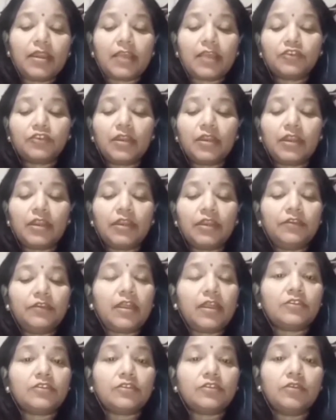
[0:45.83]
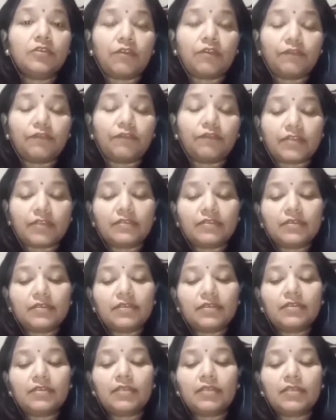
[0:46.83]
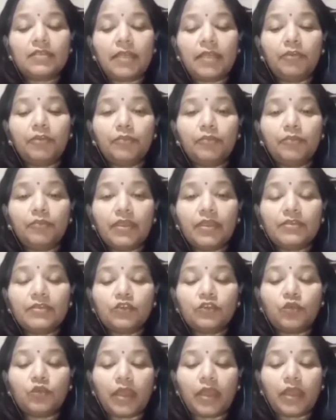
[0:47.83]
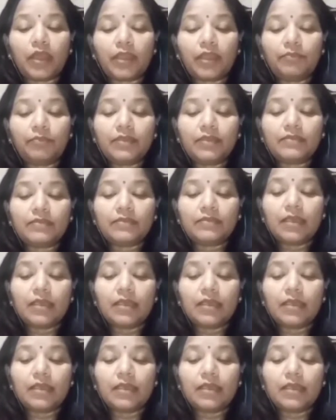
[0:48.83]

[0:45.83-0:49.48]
national and international conferences, MDPs, QIPs,